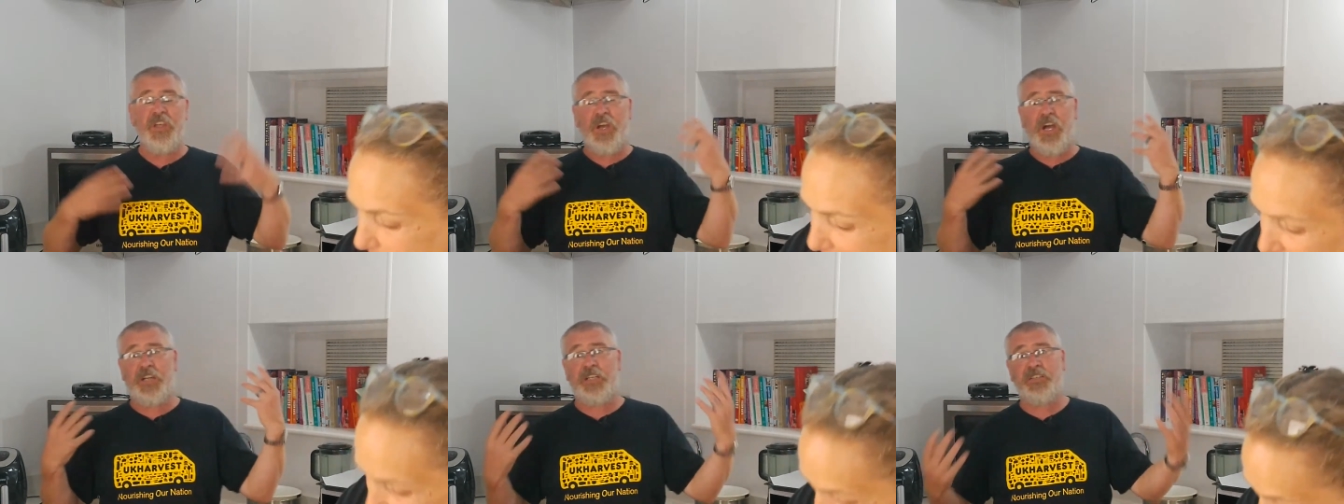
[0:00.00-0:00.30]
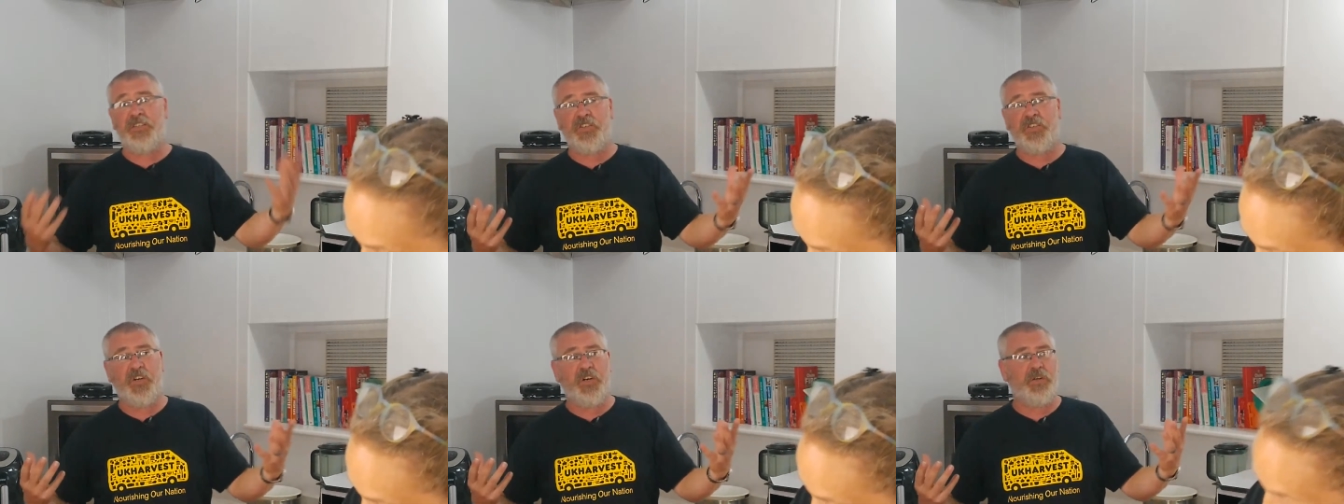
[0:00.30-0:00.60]
And
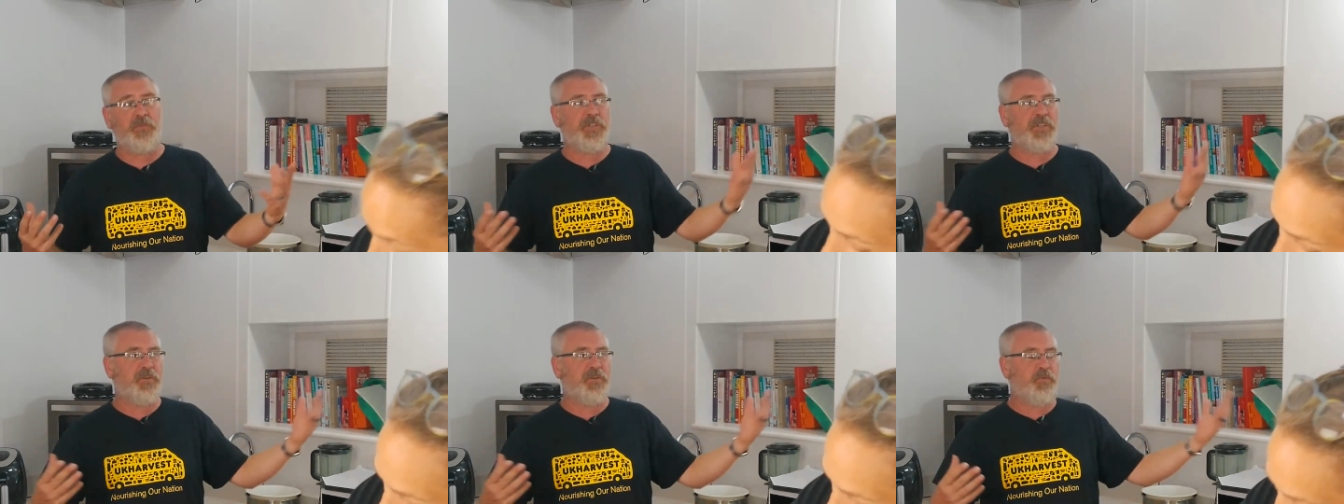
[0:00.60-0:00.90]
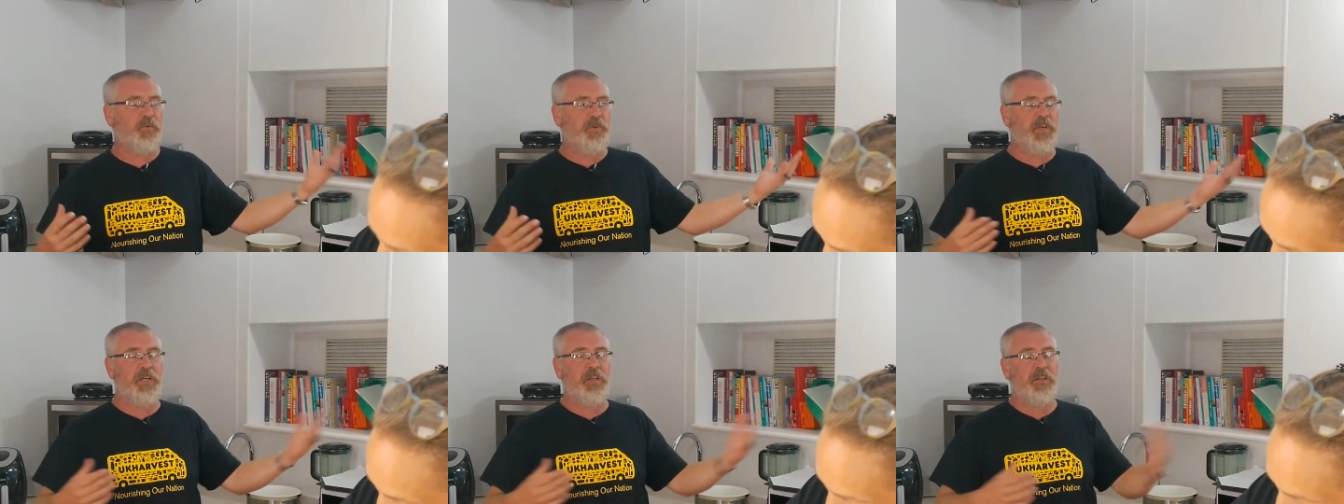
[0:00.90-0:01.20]
in times
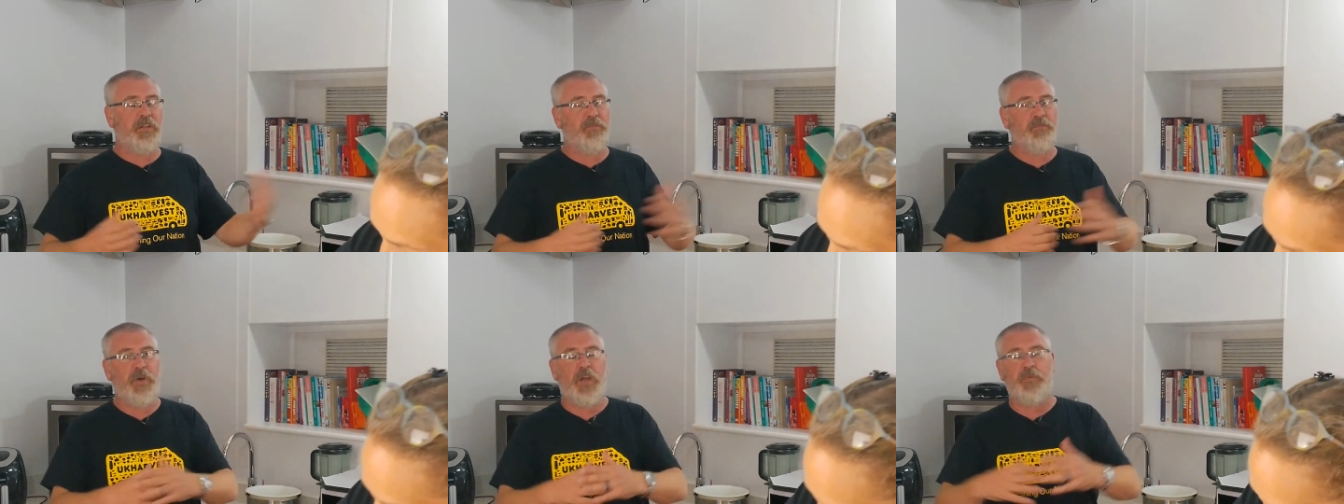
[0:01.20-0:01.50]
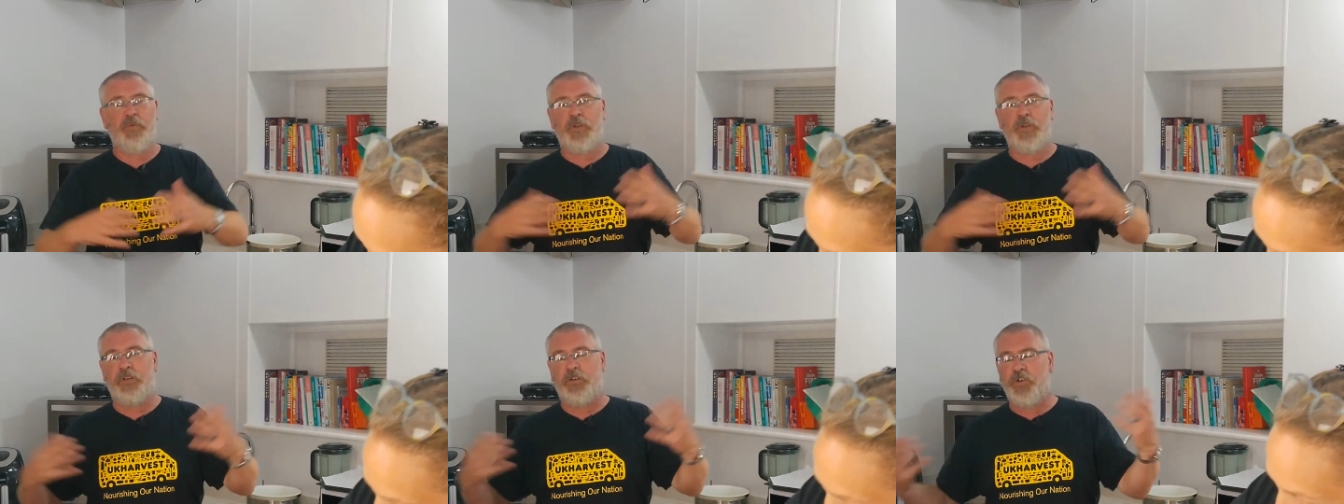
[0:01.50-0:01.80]
that we're in at the
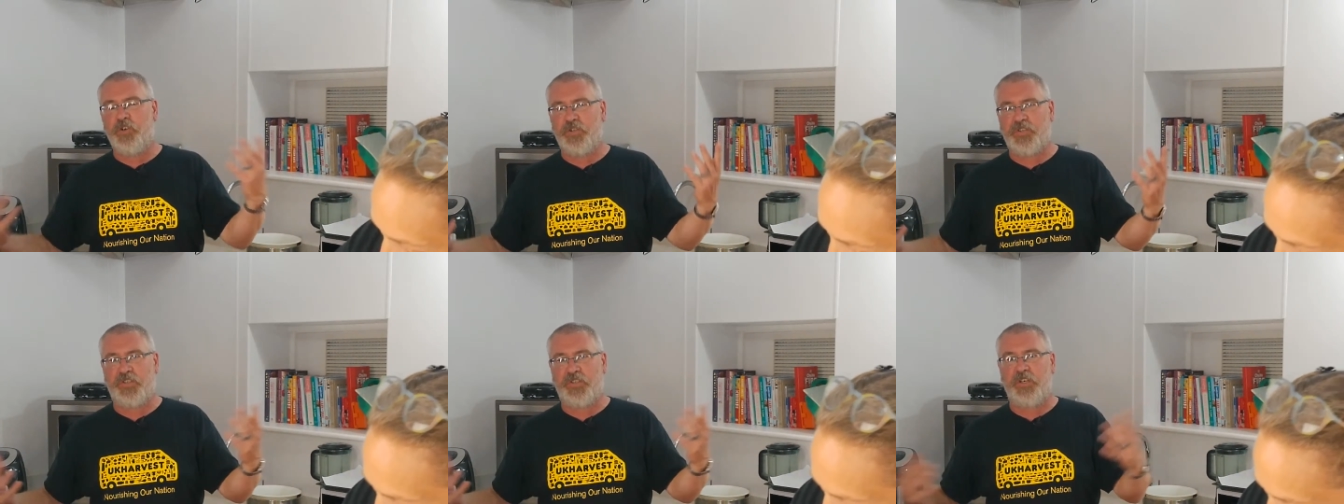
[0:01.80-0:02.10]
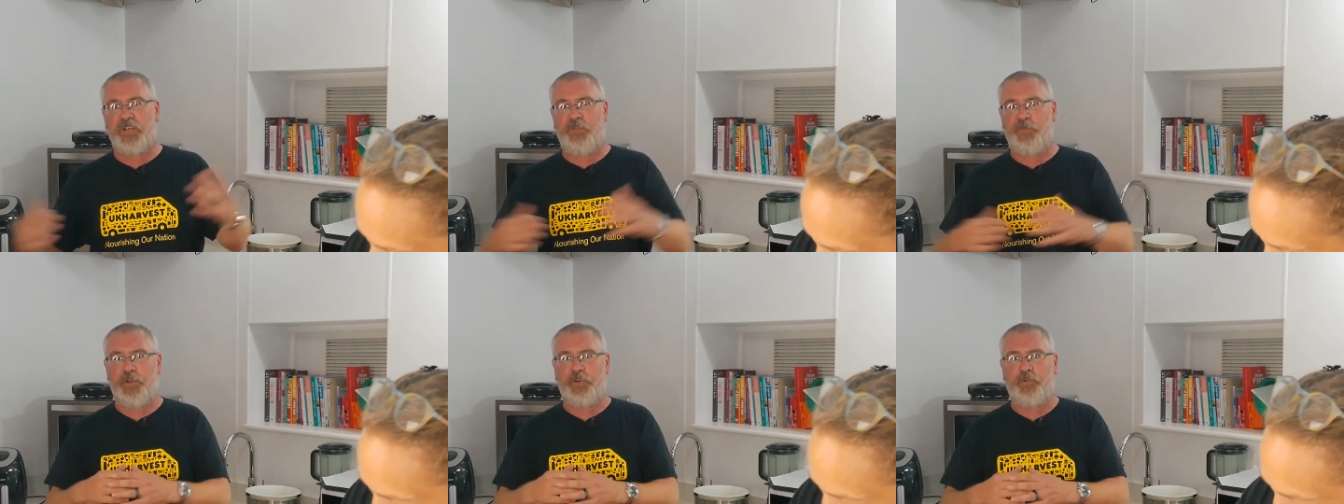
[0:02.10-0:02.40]
moment, cost
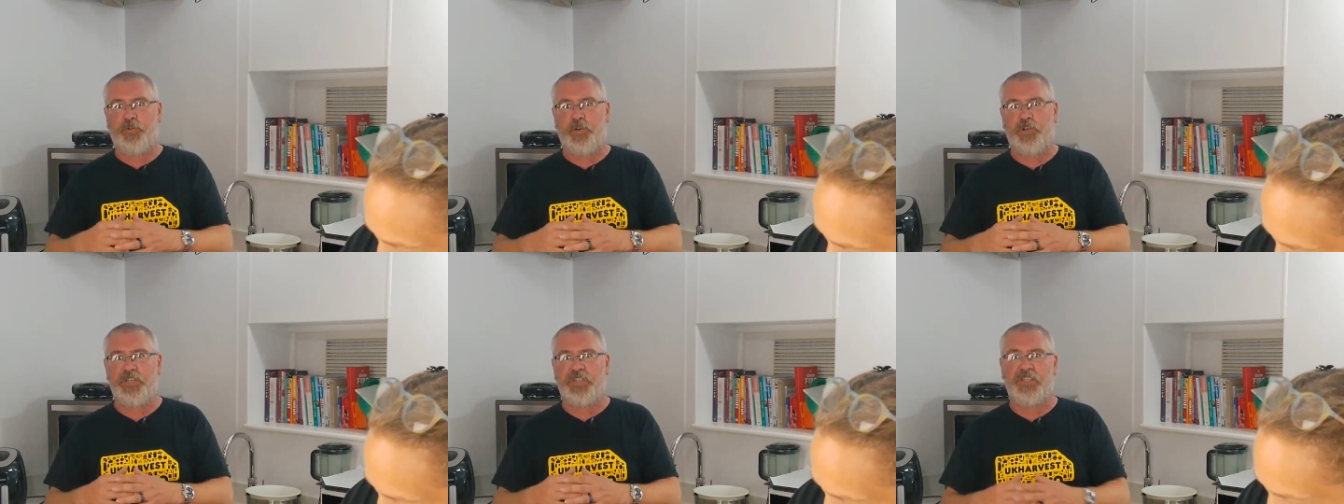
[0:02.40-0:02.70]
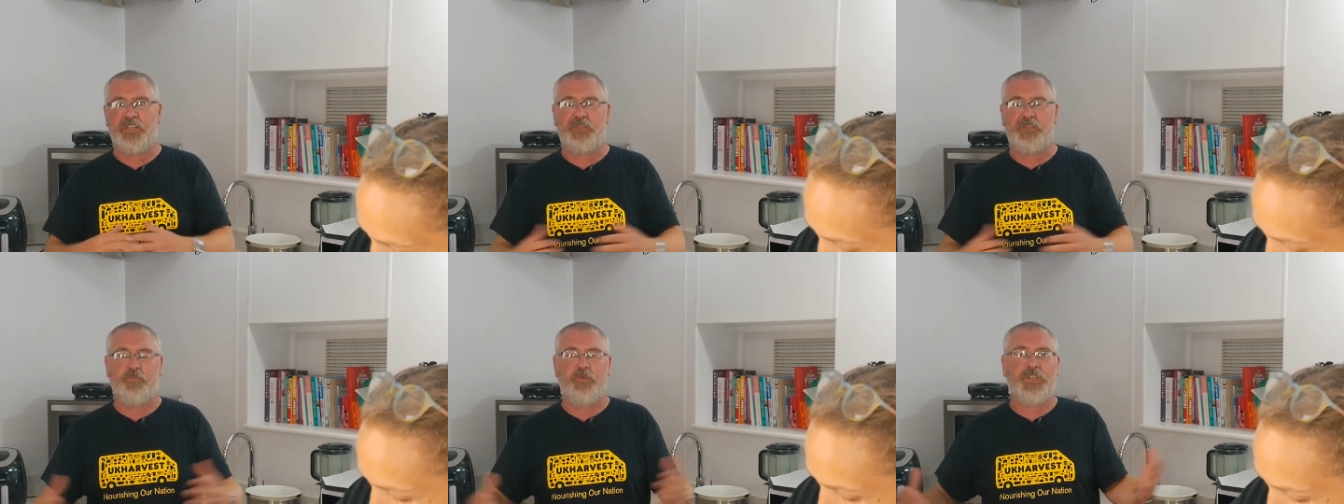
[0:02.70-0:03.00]
of living crisis,